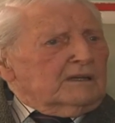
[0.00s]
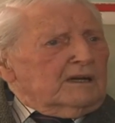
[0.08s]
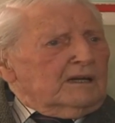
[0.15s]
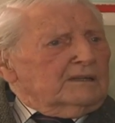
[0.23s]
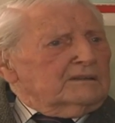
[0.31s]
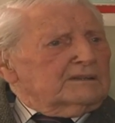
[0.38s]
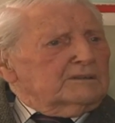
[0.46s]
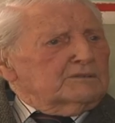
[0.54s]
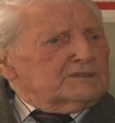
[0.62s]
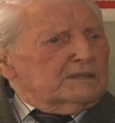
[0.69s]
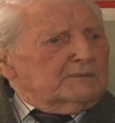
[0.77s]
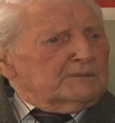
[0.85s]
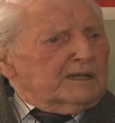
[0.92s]
and until
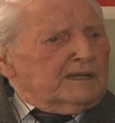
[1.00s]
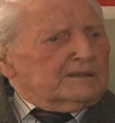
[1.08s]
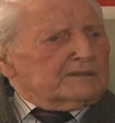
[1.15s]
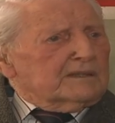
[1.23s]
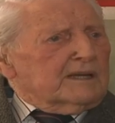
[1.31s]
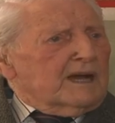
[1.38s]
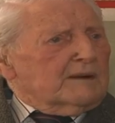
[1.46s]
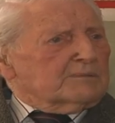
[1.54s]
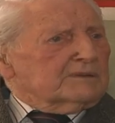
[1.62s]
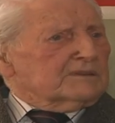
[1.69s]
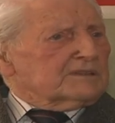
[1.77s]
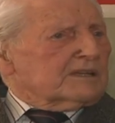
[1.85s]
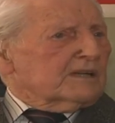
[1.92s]
something actually
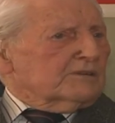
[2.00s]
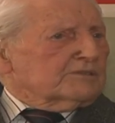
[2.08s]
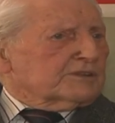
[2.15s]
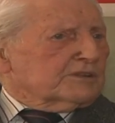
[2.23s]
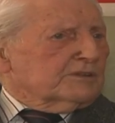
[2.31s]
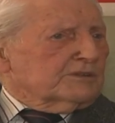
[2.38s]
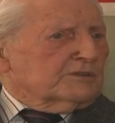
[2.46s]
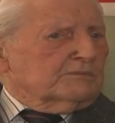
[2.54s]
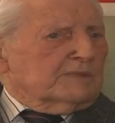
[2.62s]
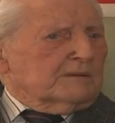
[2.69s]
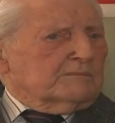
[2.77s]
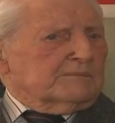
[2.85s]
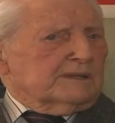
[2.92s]
happens close to you,
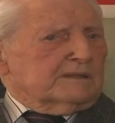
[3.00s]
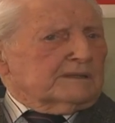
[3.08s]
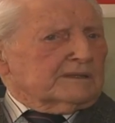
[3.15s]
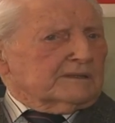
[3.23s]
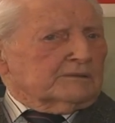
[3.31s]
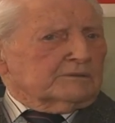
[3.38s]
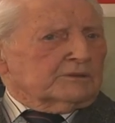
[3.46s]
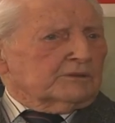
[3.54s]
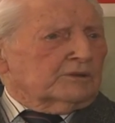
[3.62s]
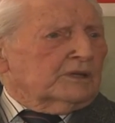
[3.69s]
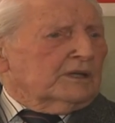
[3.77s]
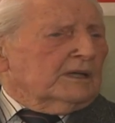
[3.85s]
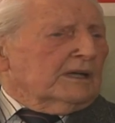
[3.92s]
men being killed
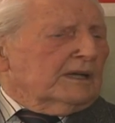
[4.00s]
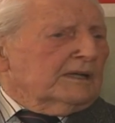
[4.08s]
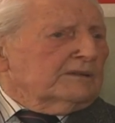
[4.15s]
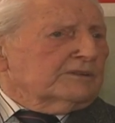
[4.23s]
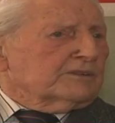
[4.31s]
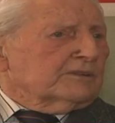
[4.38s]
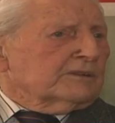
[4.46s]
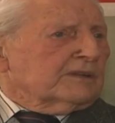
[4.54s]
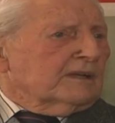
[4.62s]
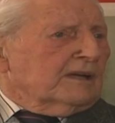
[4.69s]
or injured,